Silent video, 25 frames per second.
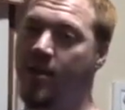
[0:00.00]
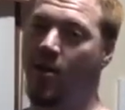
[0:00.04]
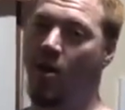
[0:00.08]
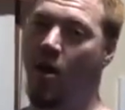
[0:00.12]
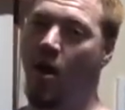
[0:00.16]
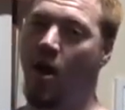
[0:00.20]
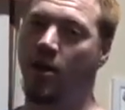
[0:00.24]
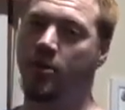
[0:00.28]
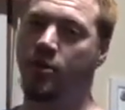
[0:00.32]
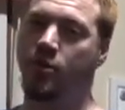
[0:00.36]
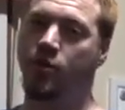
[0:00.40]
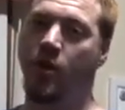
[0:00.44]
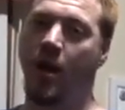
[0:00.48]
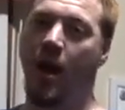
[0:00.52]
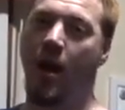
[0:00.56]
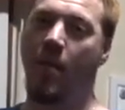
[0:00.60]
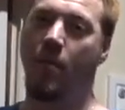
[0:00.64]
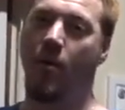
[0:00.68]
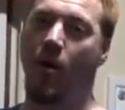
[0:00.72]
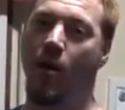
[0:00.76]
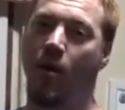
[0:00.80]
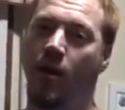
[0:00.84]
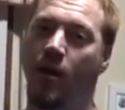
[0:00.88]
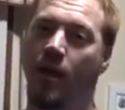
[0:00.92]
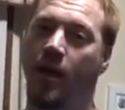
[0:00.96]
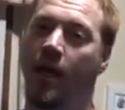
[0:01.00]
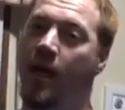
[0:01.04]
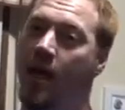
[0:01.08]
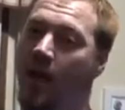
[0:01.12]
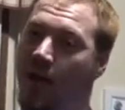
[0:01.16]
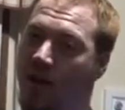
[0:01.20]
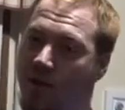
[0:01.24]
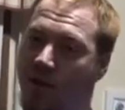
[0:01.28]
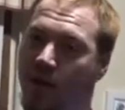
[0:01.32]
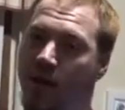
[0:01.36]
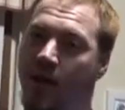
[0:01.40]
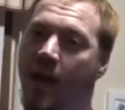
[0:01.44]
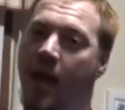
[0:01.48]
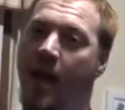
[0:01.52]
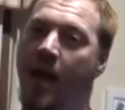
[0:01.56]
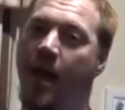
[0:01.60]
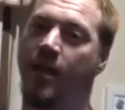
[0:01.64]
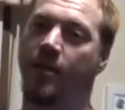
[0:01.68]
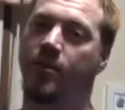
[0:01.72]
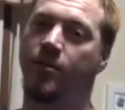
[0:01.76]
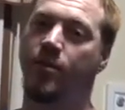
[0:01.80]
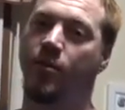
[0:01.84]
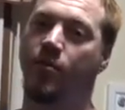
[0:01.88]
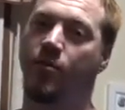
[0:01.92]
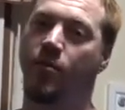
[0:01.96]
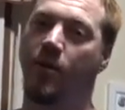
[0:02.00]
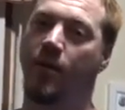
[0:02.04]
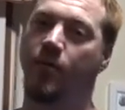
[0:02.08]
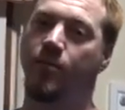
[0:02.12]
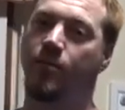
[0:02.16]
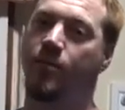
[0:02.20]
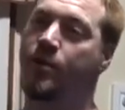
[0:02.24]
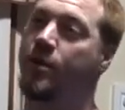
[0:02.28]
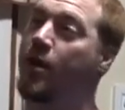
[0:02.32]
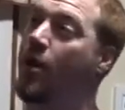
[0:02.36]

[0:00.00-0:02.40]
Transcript: the large stromboli, and I could have had two of them.